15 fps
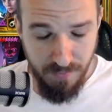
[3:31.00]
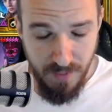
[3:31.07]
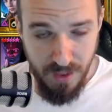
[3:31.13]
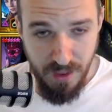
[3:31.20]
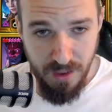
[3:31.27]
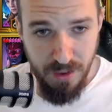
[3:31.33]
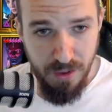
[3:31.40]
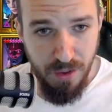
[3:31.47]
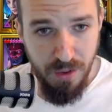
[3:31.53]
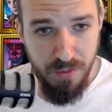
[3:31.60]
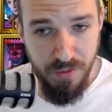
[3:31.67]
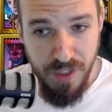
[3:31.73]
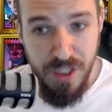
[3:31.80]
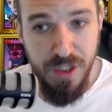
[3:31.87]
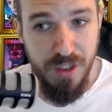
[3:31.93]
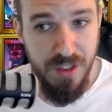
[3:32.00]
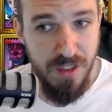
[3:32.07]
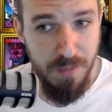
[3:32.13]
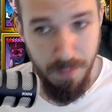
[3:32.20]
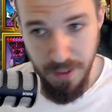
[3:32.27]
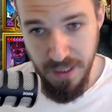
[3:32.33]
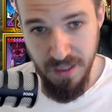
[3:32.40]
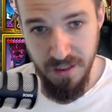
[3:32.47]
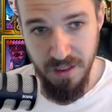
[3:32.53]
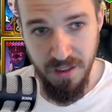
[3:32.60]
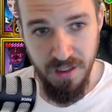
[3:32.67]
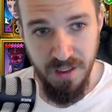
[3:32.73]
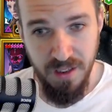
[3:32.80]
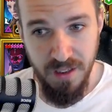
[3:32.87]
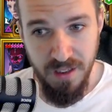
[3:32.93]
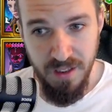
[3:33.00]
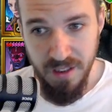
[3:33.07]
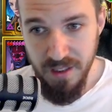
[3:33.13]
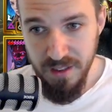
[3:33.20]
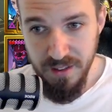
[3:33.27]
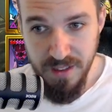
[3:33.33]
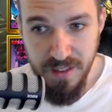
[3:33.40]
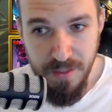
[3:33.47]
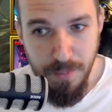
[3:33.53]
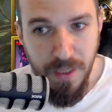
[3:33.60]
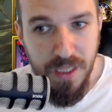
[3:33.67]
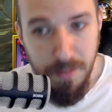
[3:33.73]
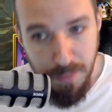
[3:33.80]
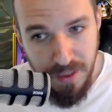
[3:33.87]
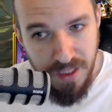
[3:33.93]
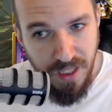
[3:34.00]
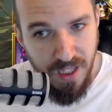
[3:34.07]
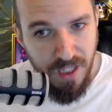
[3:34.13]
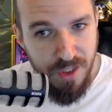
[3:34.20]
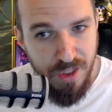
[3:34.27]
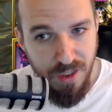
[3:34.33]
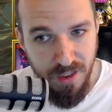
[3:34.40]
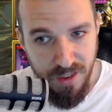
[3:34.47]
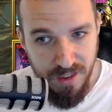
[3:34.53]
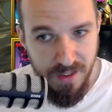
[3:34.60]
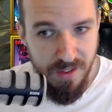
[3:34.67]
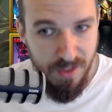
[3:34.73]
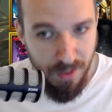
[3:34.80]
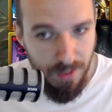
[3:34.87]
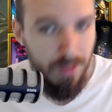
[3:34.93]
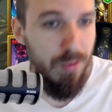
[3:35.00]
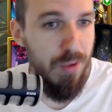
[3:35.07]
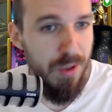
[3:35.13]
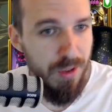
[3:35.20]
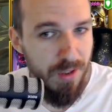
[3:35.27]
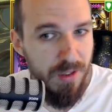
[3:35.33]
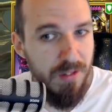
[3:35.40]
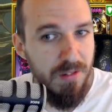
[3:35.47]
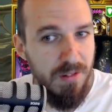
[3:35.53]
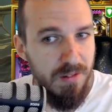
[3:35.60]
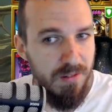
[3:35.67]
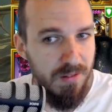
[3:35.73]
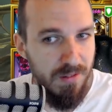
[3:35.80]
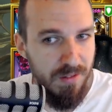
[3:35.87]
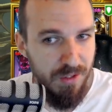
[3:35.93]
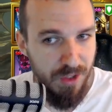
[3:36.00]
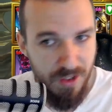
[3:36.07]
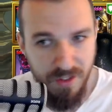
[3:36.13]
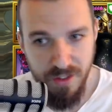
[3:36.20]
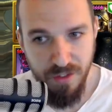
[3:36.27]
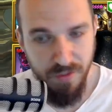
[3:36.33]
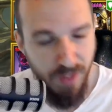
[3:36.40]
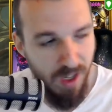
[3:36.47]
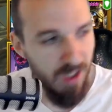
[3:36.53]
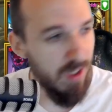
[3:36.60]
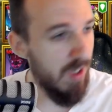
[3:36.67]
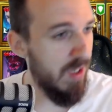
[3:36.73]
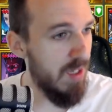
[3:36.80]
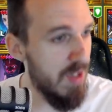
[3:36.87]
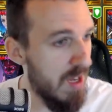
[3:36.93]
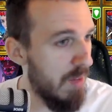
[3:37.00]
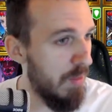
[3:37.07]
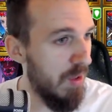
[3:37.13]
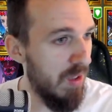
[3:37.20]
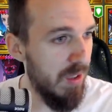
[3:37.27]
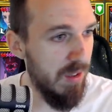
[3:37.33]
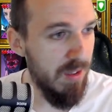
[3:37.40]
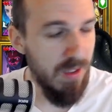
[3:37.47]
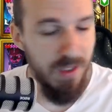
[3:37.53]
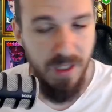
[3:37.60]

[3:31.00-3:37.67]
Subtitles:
you know, reach the speed, this might be actually the solution. Just a ring and an amulet.